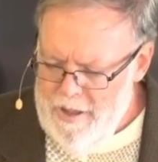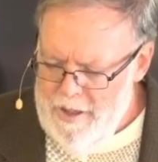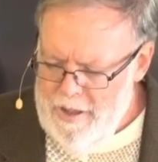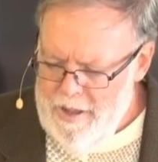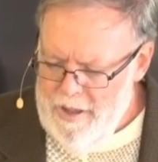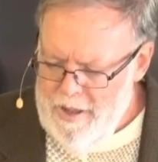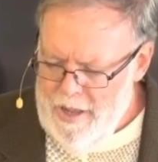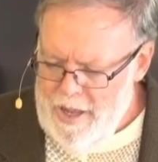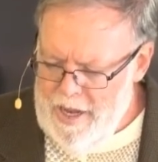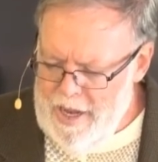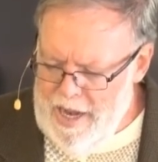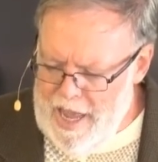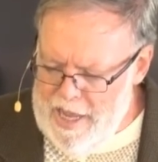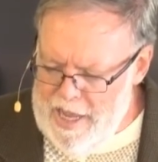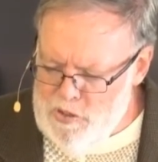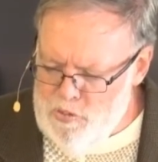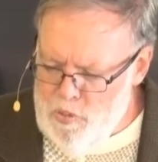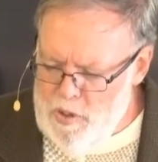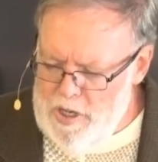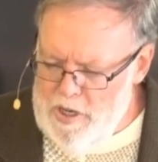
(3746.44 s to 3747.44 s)
And
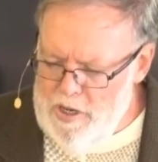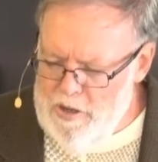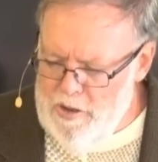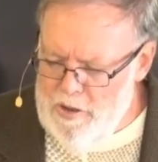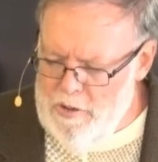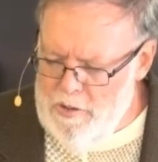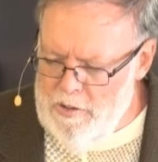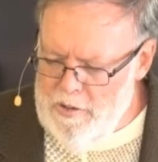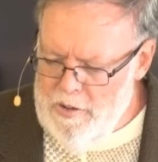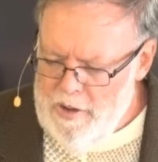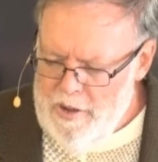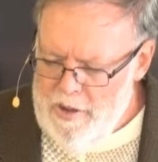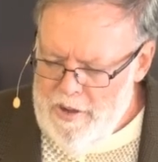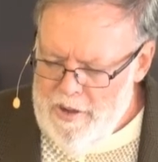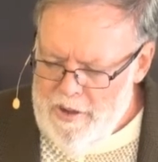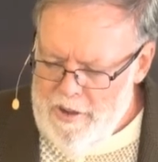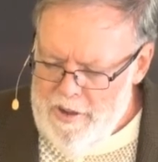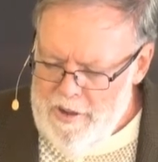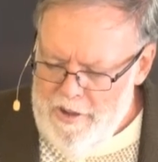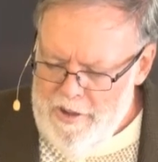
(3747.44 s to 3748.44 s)
as we do,
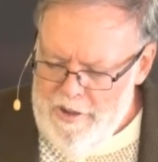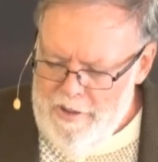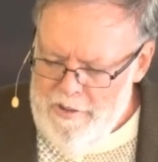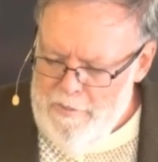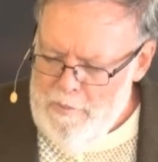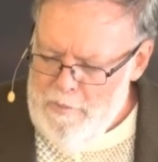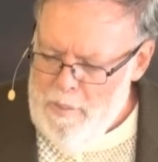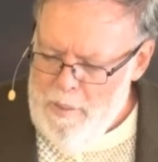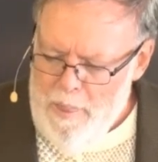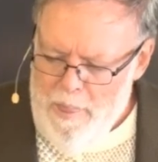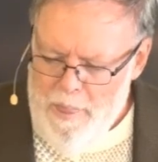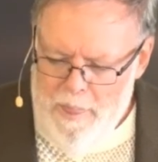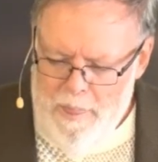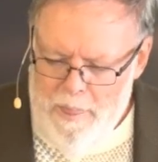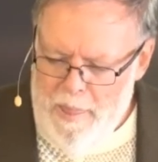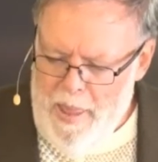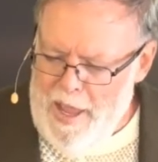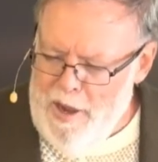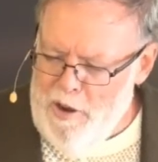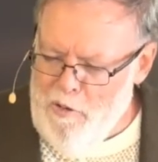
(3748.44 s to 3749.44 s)

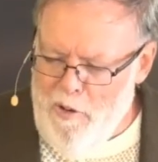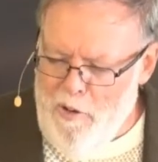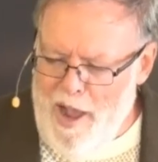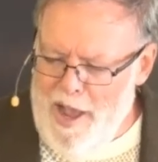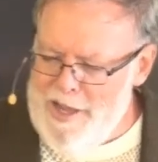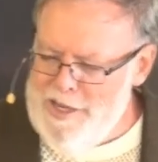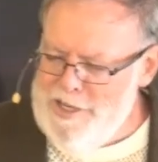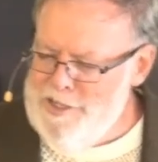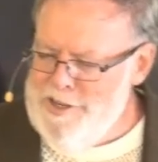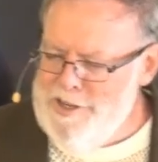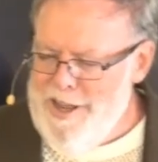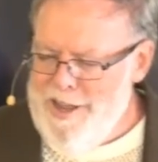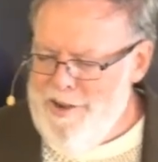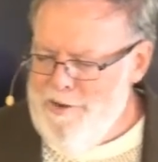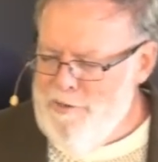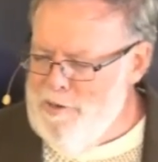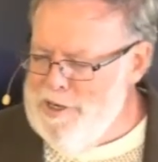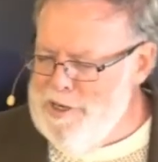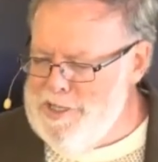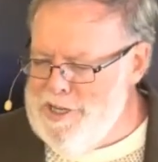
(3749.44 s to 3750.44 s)
may Christ
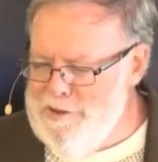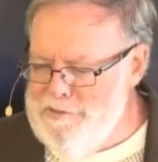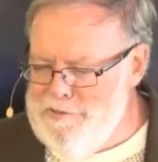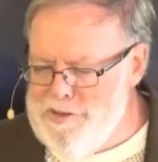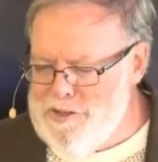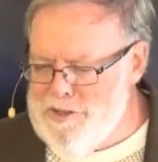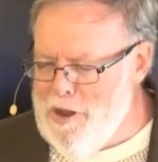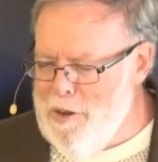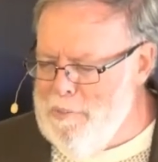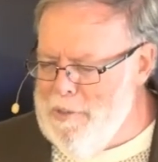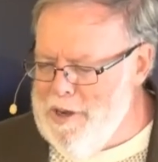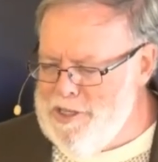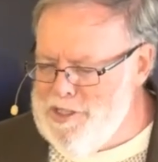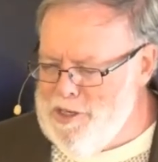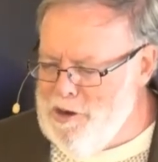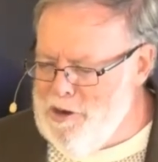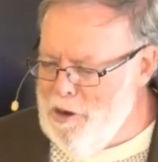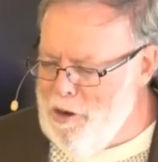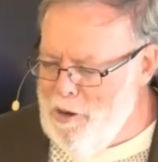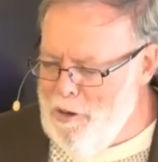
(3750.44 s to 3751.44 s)
receive so much
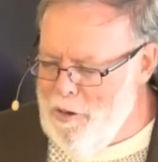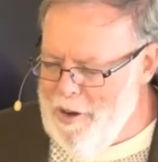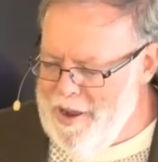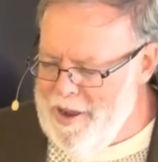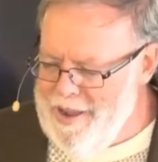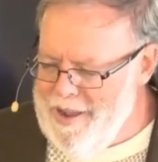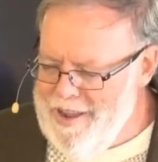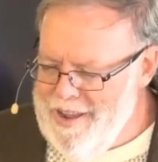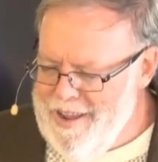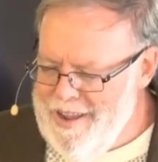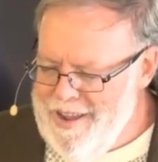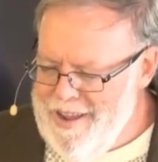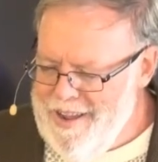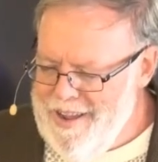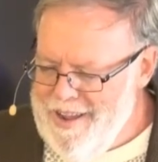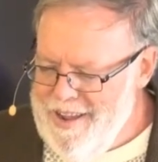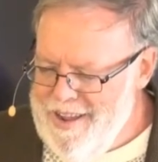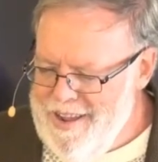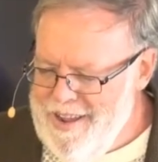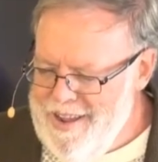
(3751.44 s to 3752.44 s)
glory
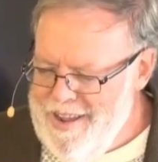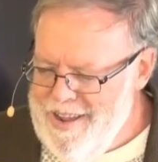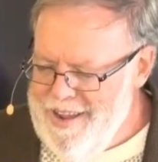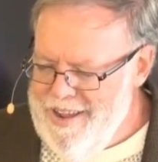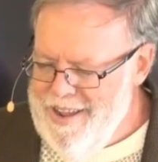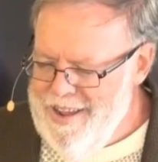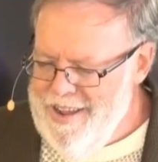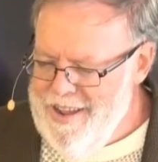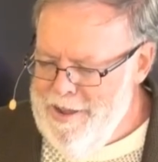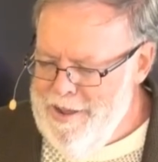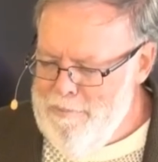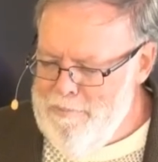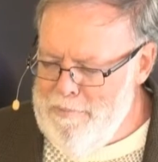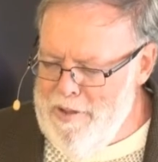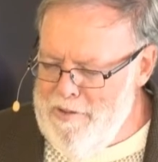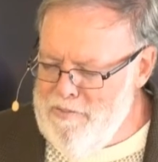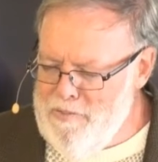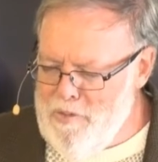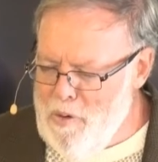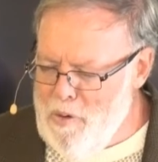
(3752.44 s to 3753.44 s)

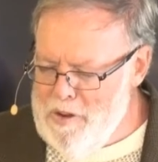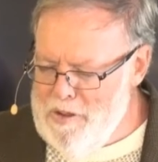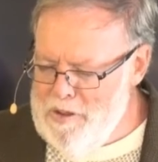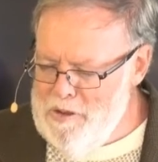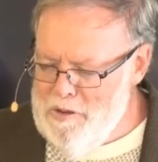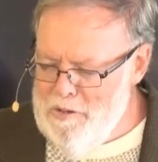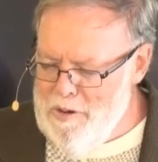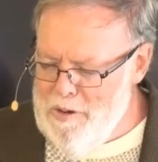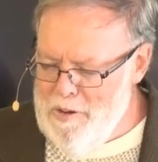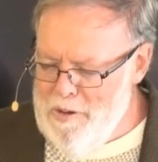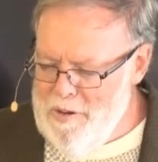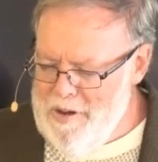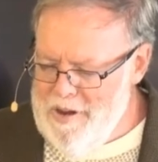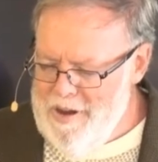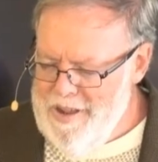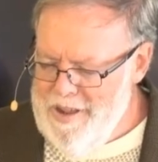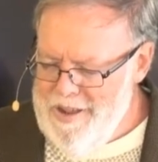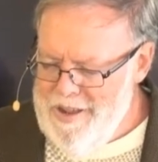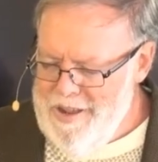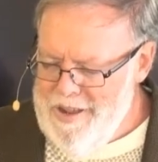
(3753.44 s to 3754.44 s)
before you, Lord.
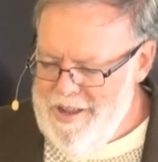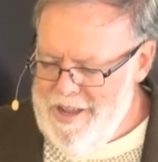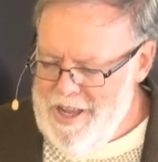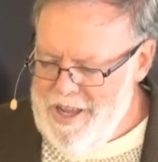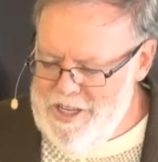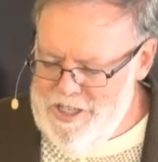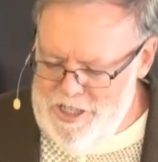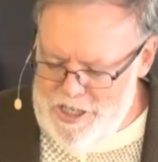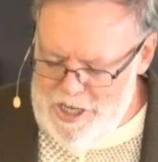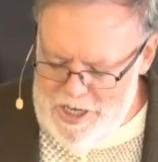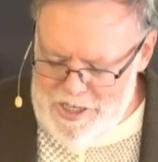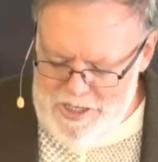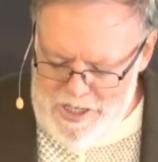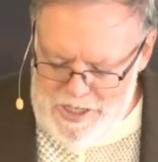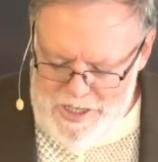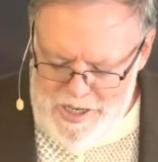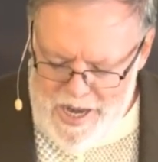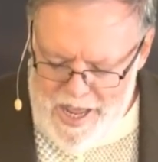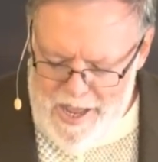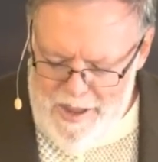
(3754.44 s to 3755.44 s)
In
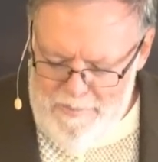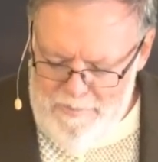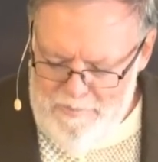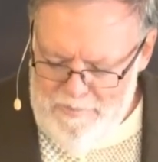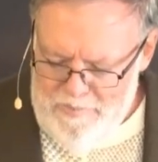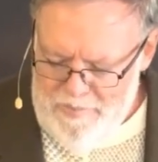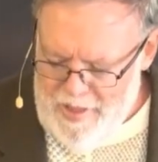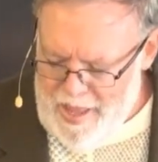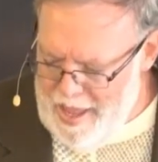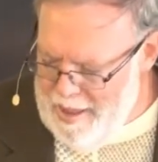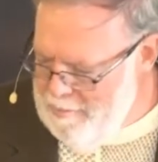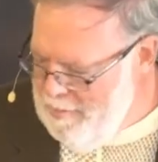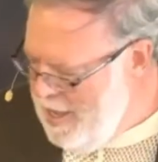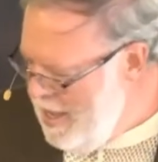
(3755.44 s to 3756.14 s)
Jesus' name, amen.